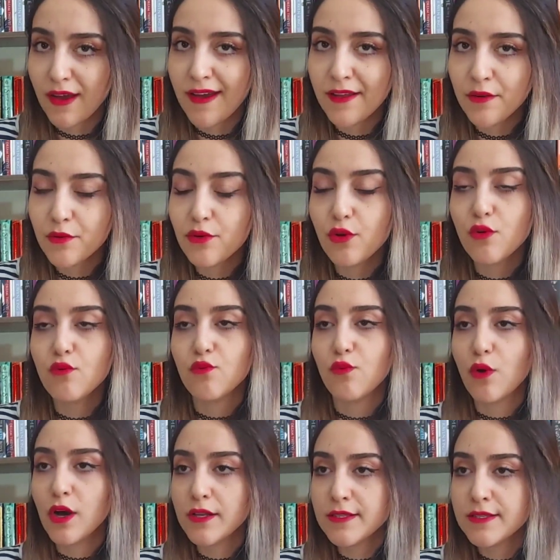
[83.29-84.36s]
I don't know
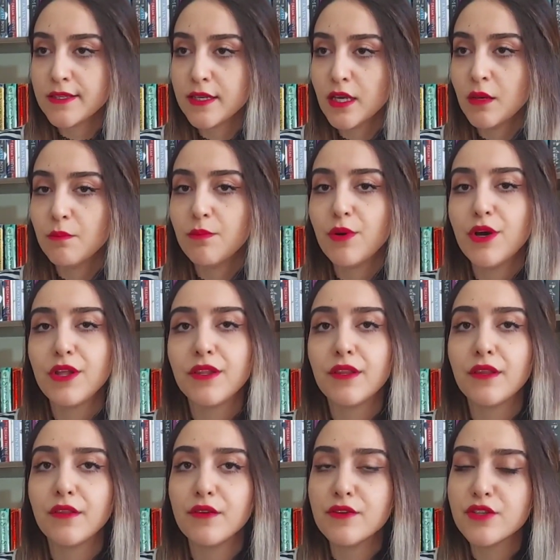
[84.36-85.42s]
what,
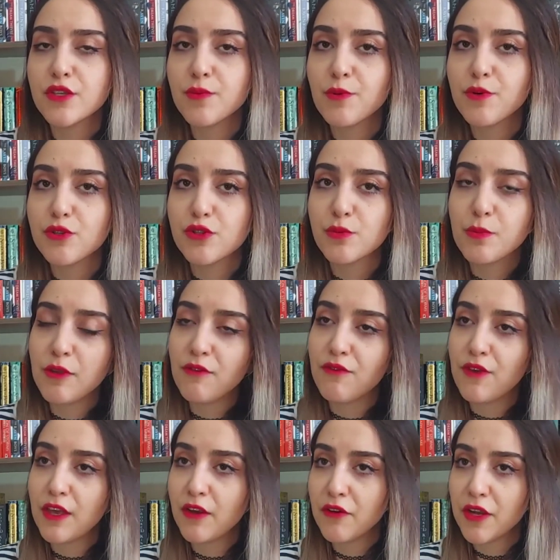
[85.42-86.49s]
but they're supposed to be
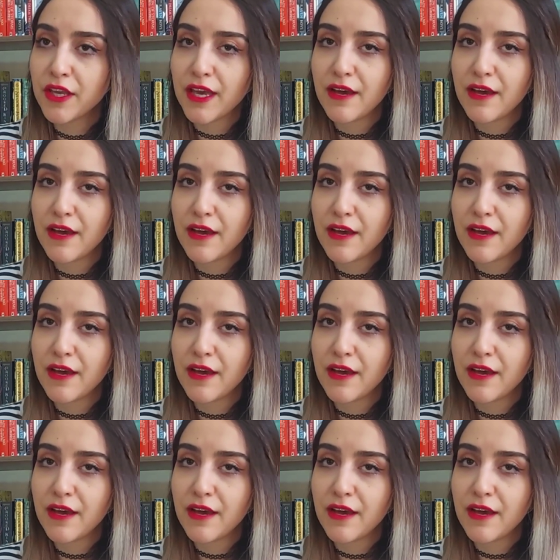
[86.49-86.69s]
figuring